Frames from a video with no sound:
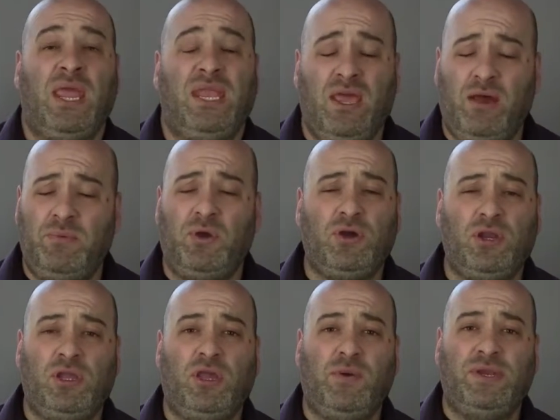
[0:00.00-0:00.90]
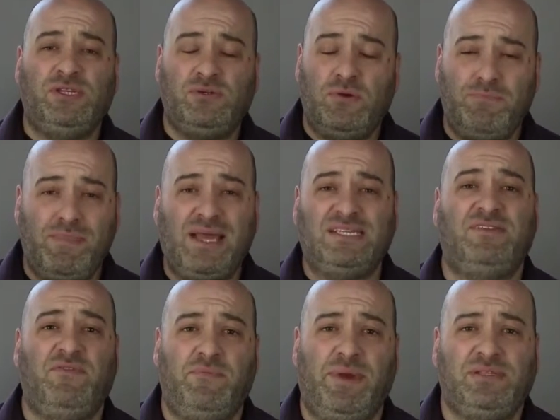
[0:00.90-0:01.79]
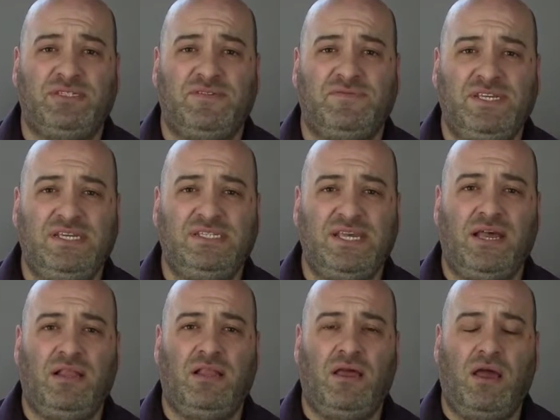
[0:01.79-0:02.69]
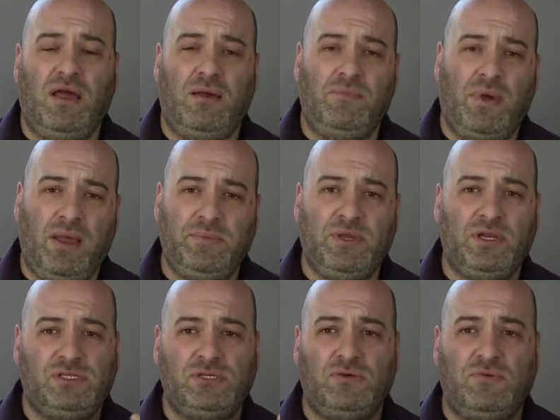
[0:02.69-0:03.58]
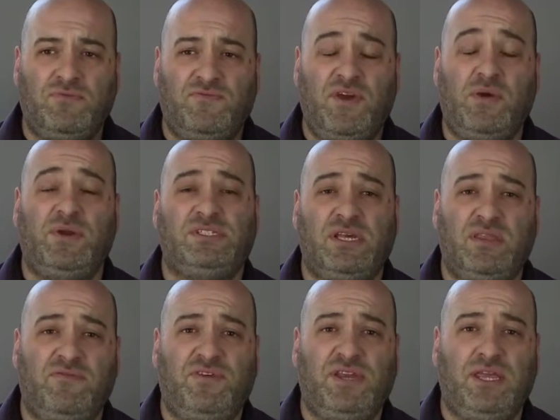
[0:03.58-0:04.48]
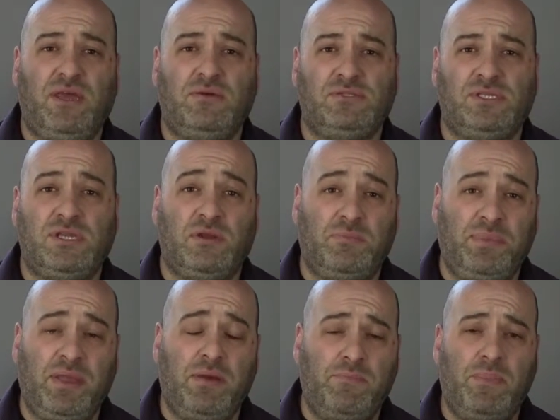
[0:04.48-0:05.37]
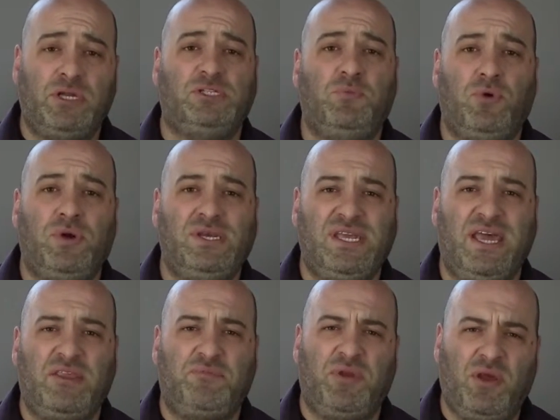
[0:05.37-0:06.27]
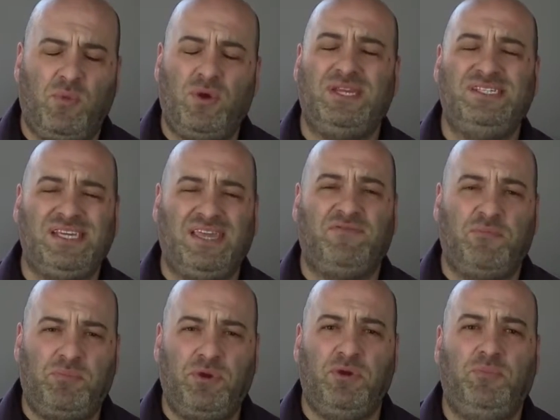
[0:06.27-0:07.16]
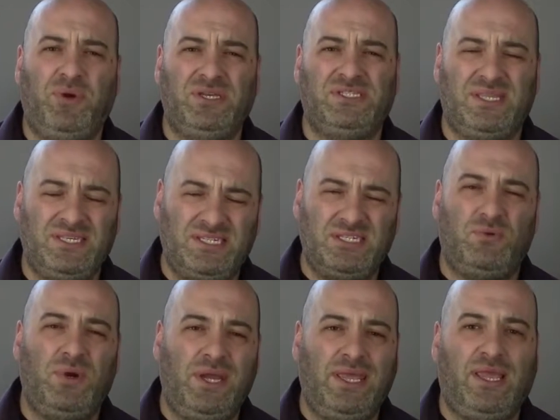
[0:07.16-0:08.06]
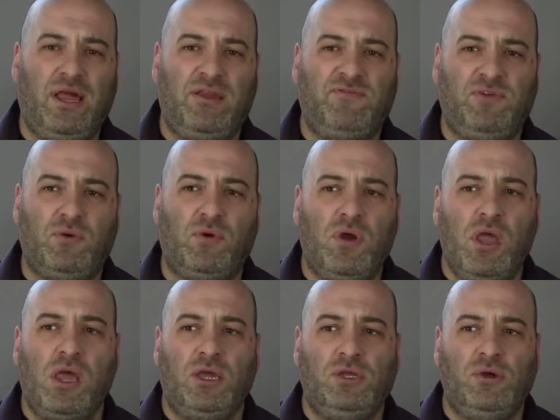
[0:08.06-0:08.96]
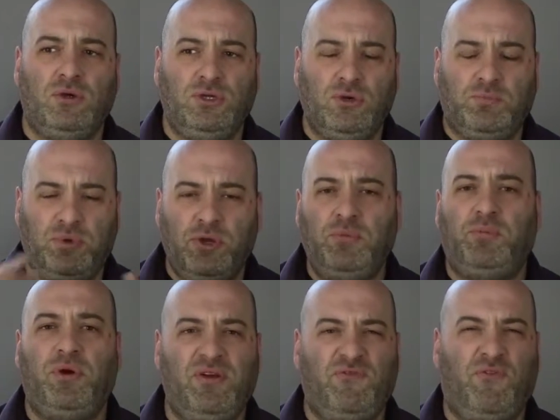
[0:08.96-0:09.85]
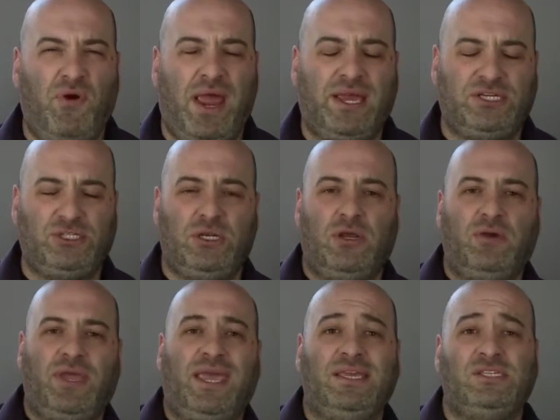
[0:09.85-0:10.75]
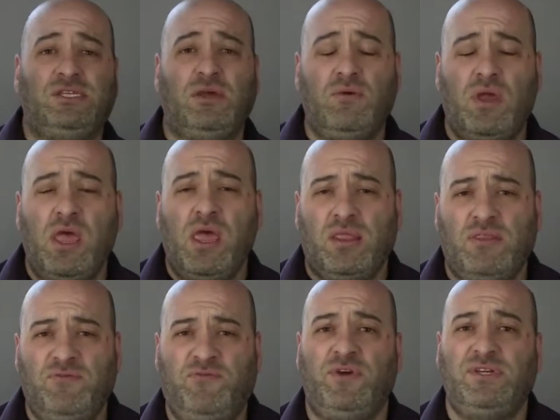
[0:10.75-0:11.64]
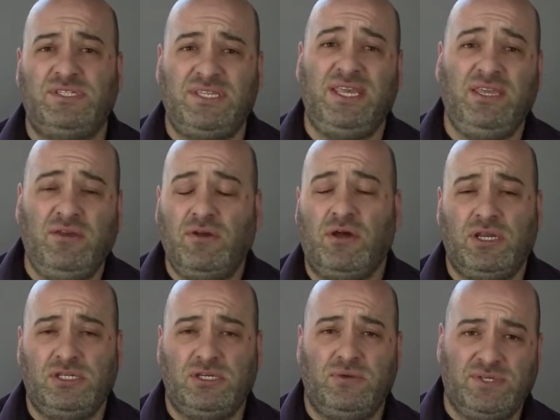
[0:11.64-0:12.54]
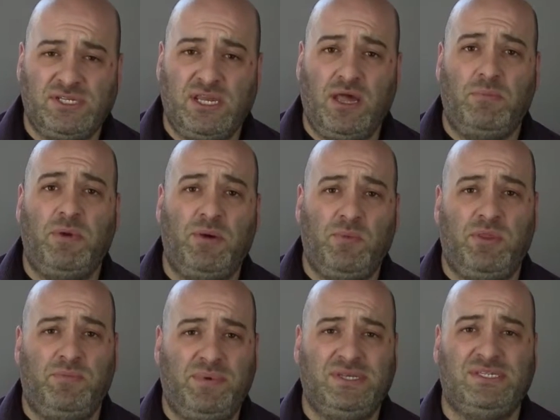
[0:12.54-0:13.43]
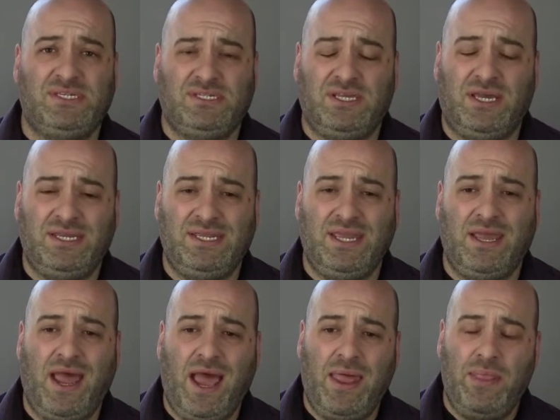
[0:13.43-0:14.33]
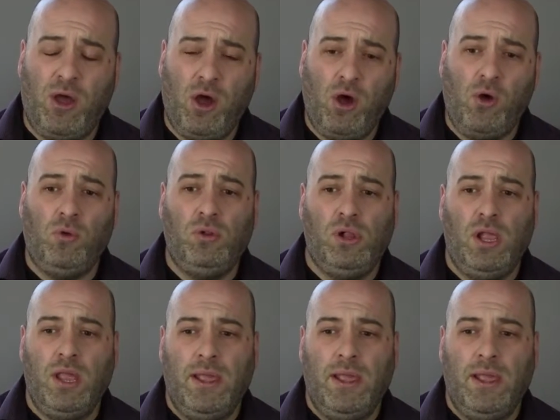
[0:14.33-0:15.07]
Now, I'm not going to go into massive amounts of detail. I'm going to do various other videos that will be much more in depth, but I wanted to give a blueprint. So this is really kind of your blueprint for action. Okay, so the first thing you got to do is come up with a business idea, and the whole